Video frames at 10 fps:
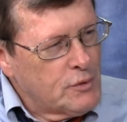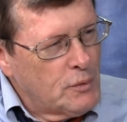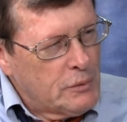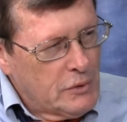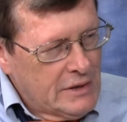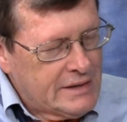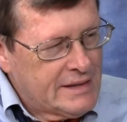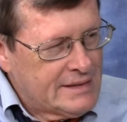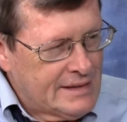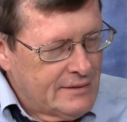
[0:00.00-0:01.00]
and we really
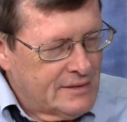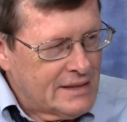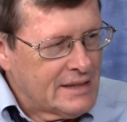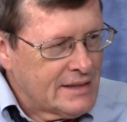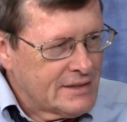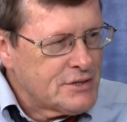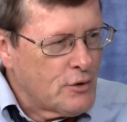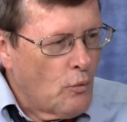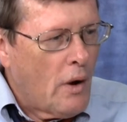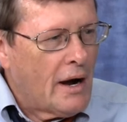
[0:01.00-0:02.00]
didn't even get into
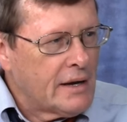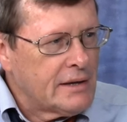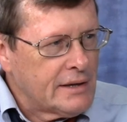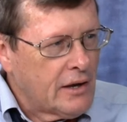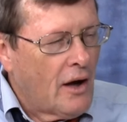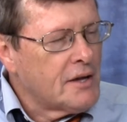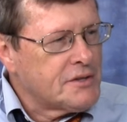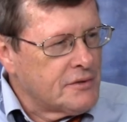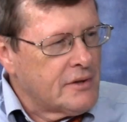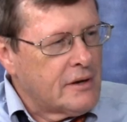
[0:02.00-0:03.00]
why he got
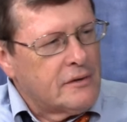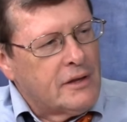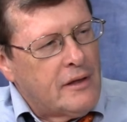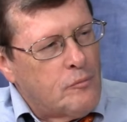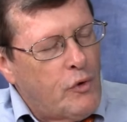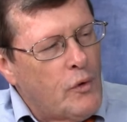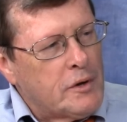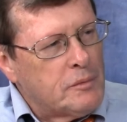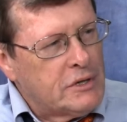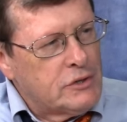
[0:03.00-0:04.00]
to that, that
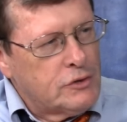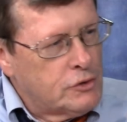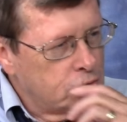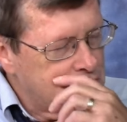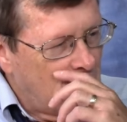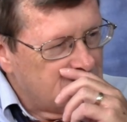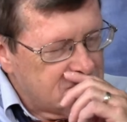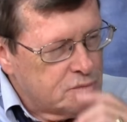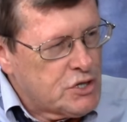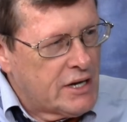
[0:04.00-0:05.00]
point, but you saw
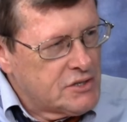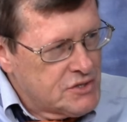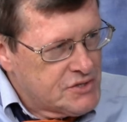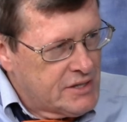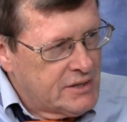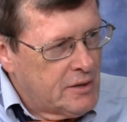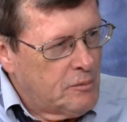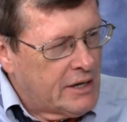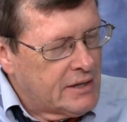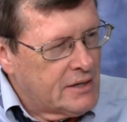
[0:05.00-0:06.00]
some changes in him,
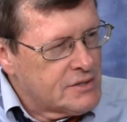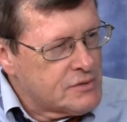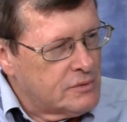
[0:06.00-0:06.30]
I guess, yeah.